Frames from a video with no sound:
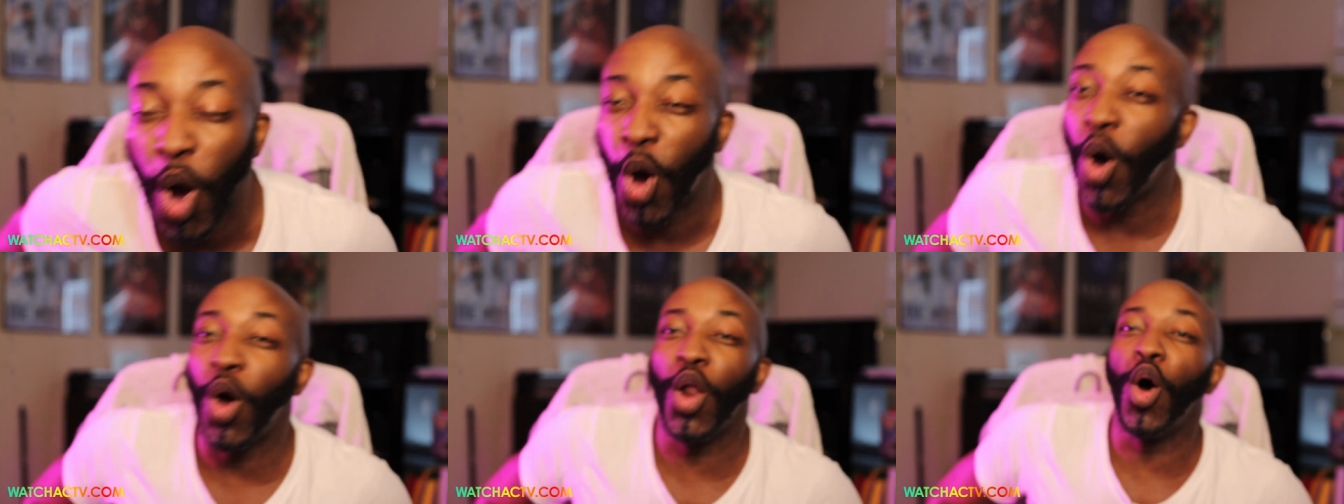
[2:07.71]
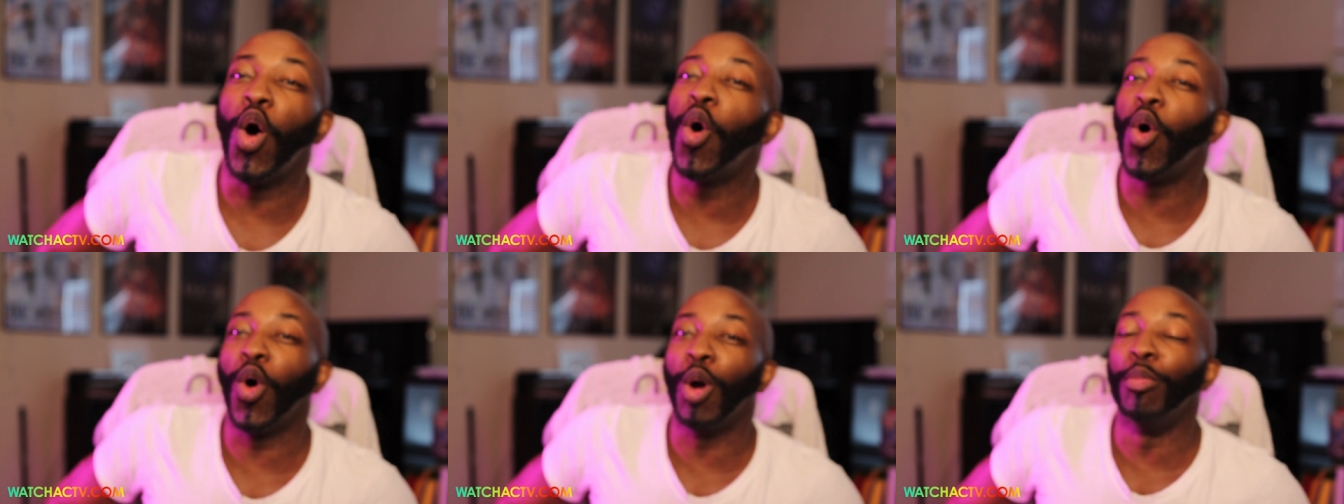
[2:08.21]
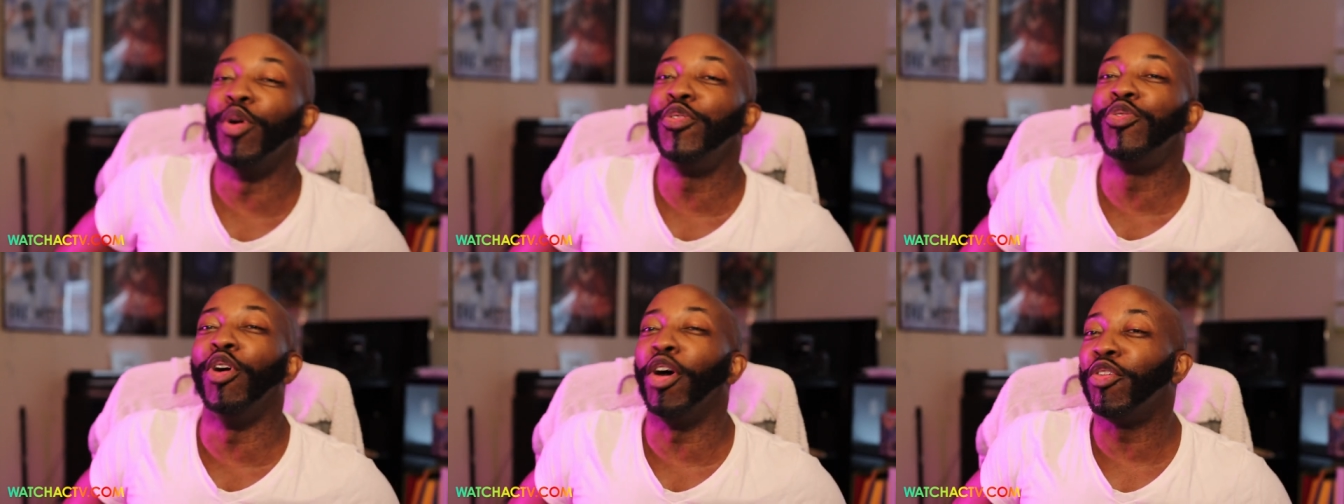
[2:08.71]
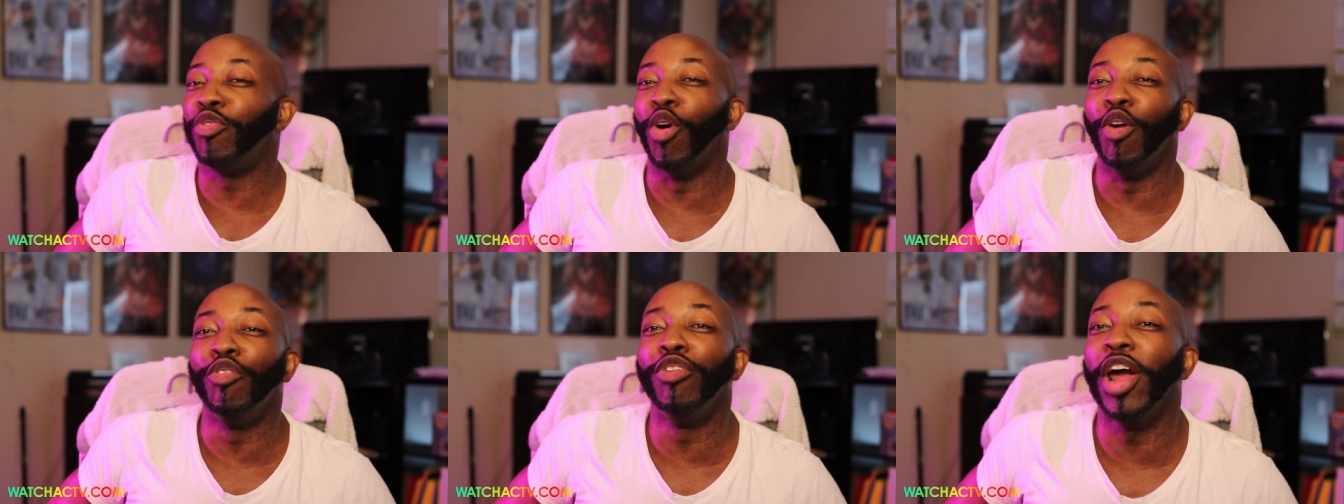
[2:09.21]
on a horrible foot
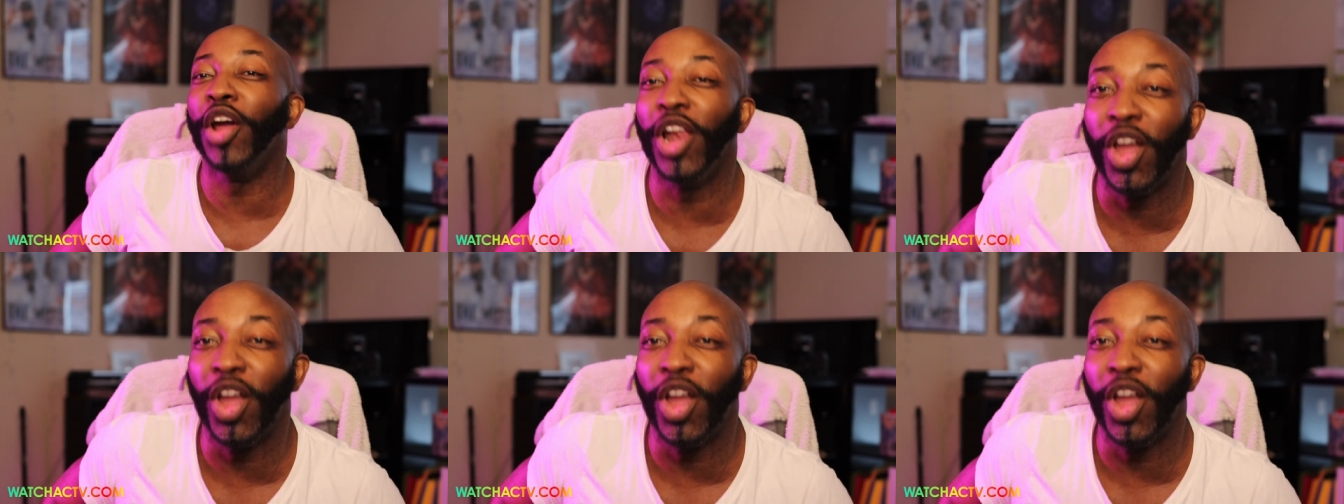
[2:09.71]
for a very